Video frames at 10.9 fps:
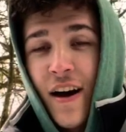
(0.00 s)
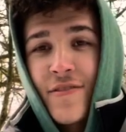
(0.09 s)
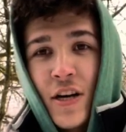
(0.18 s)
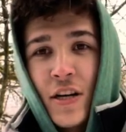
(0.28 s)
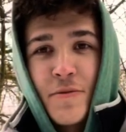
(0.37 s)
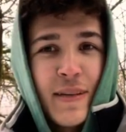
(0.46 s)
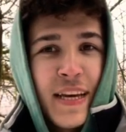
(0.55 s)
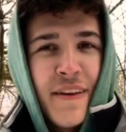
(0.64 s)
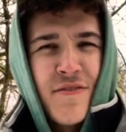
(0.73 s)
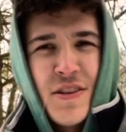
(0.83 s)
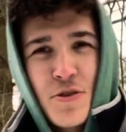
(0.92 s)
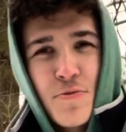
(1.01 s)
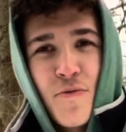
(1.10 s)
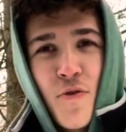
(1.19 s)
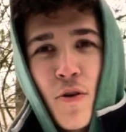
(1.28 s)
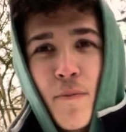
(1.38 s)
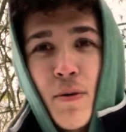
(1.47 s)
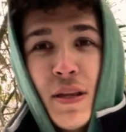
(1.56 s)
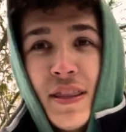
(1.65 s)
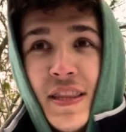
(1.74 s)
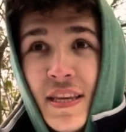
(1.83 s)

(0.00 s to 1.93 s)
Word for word: I've talked about that in videos before, but